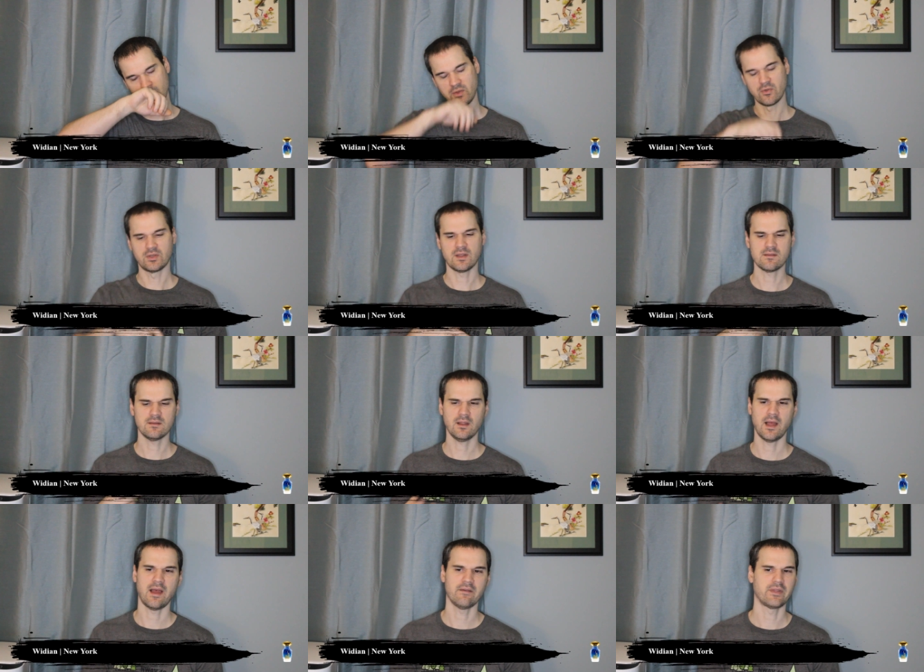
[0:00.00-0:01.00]
So it does still
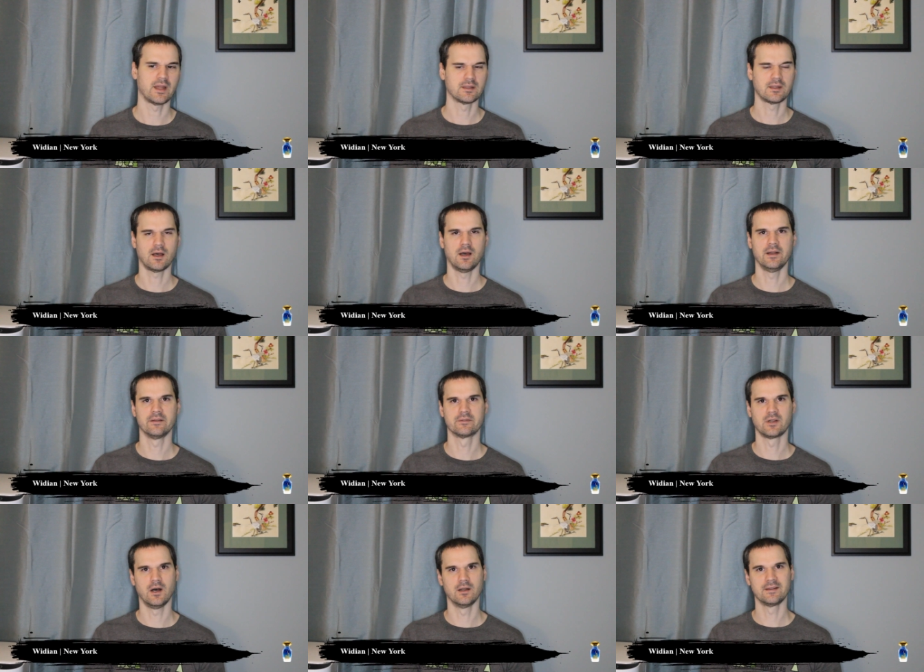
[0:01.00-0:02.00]
have that kind of
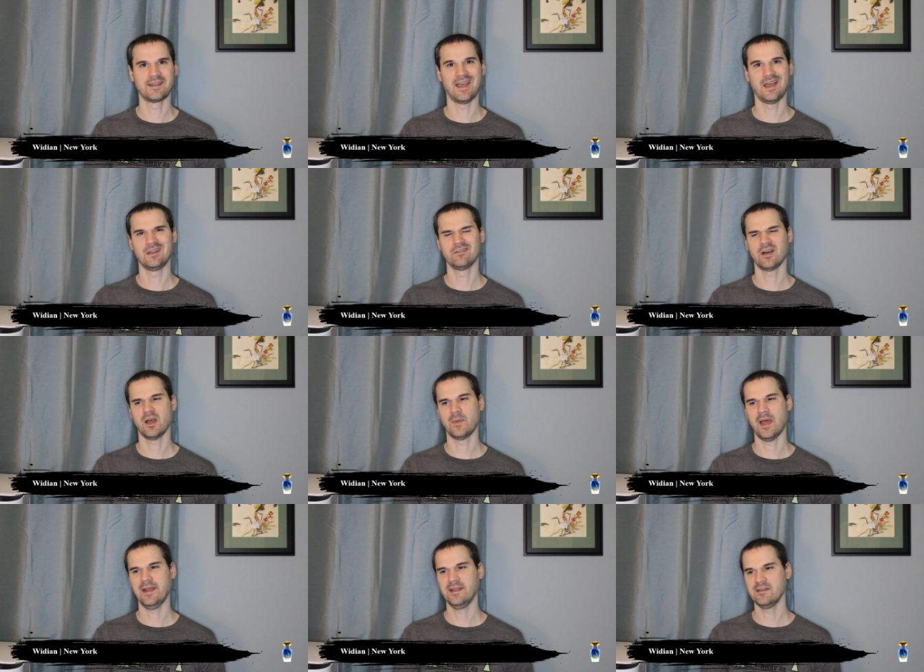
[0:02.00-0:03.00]
cotton candy vibe
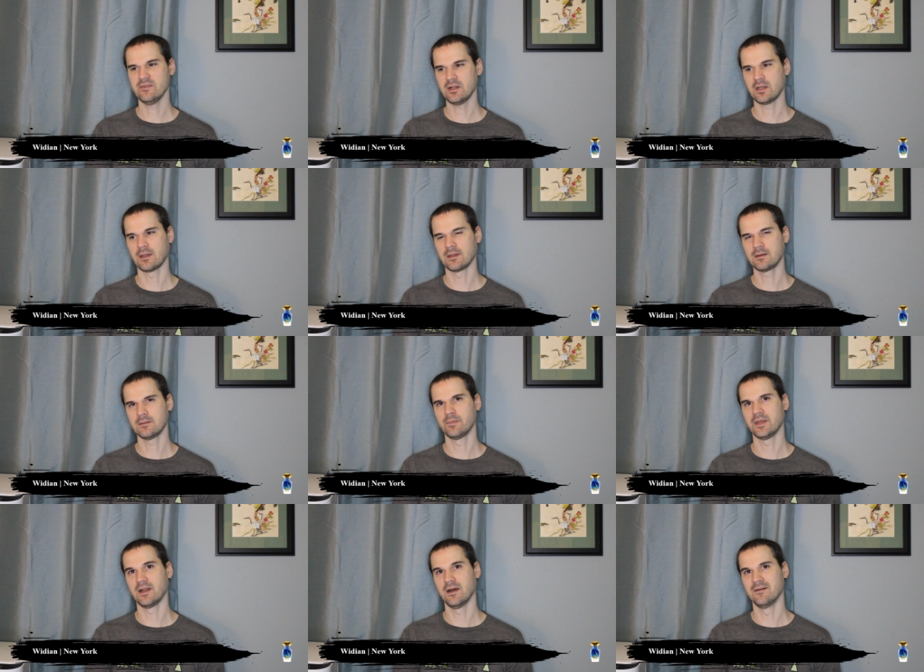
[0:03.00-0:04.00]
and even a little
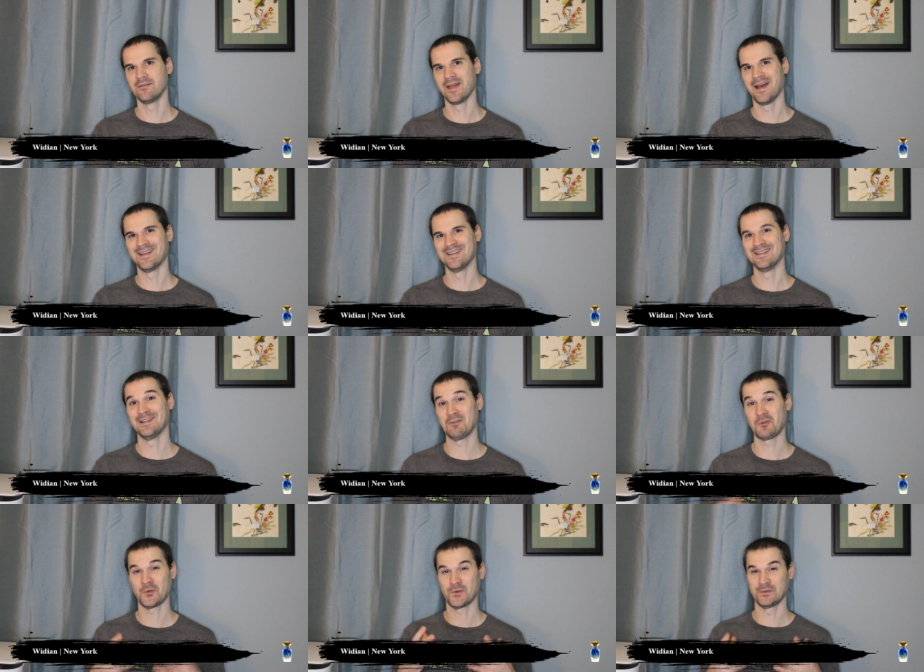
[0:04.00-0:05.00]
bit of that
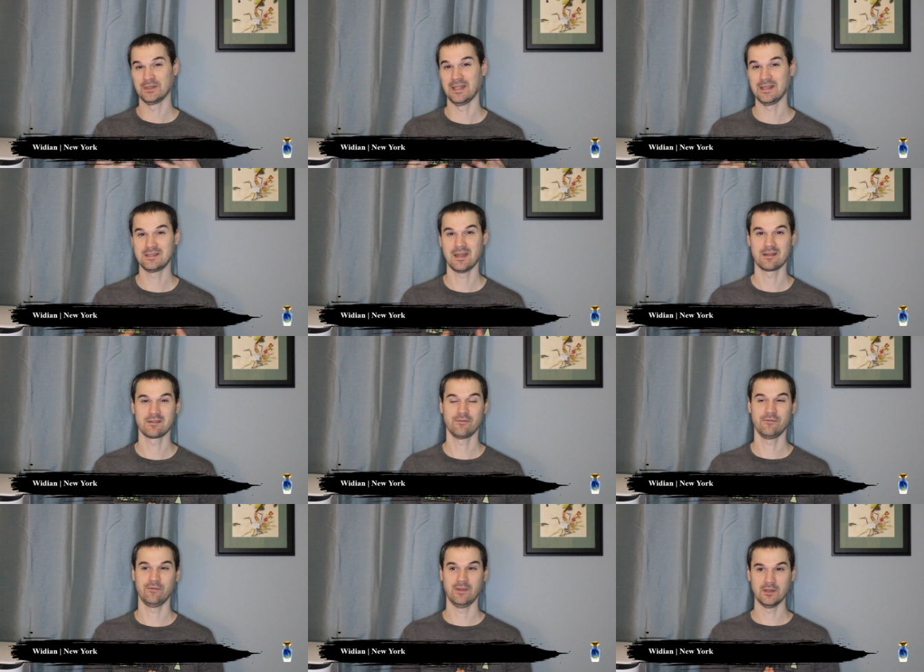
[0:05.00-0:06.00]
sort of latex
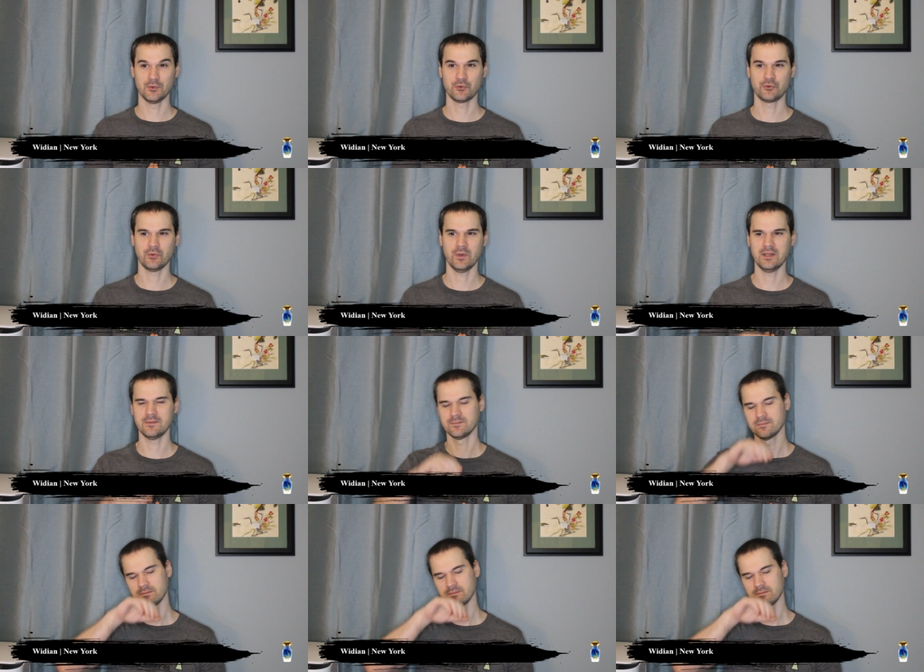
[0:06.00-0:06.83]
feel to it.